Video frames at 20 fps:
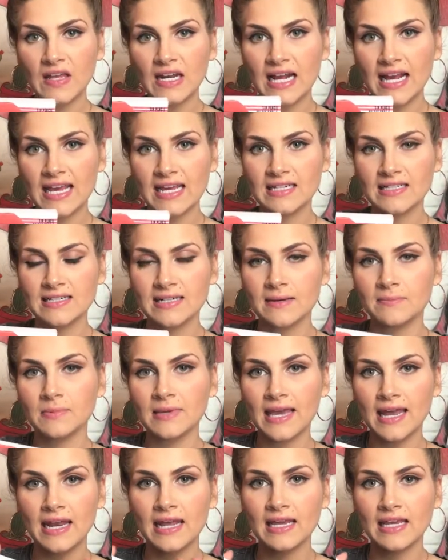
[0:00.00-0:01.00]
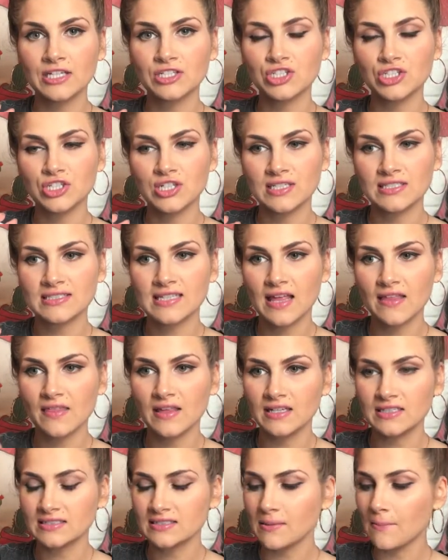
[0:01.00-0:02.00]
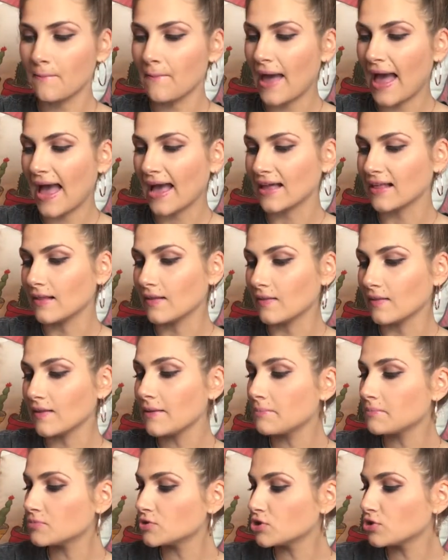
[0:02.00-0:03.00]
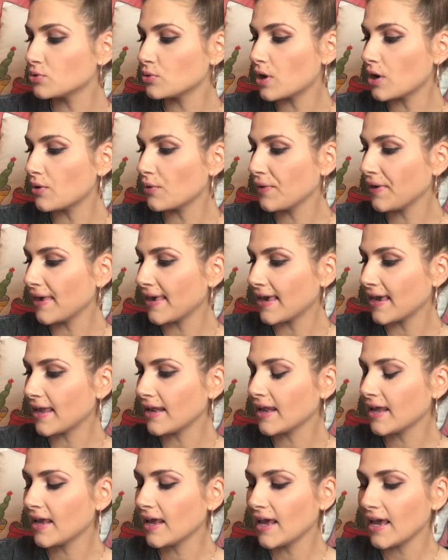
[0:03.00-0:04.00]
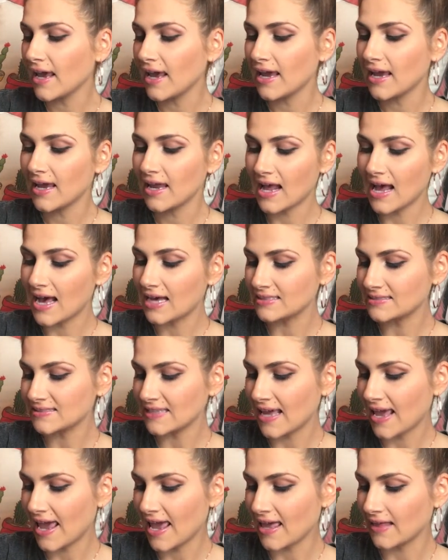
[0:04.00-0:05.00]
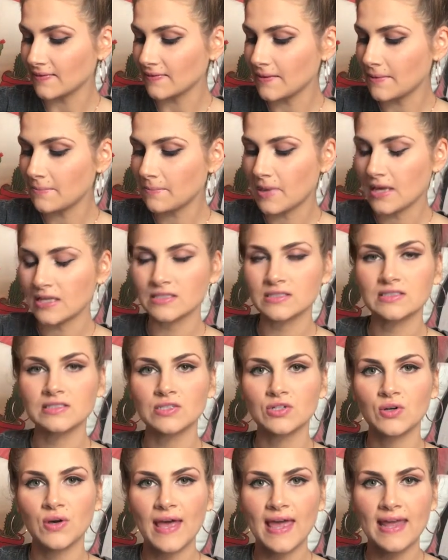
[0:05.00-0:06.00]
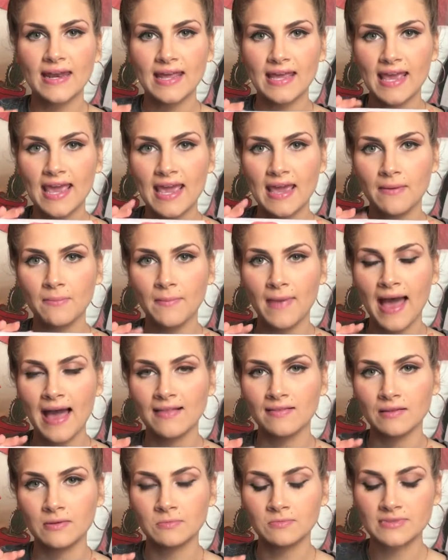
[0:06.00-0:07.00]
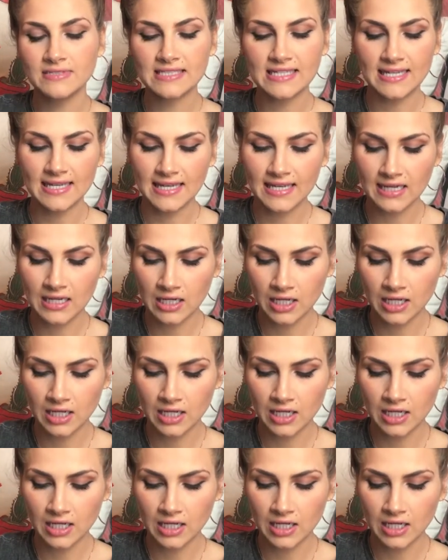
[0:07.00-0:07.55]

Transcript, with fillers: that I ended up getting is just this MAC Lip Duo kit. It has a lip pencil and a matte lipstick in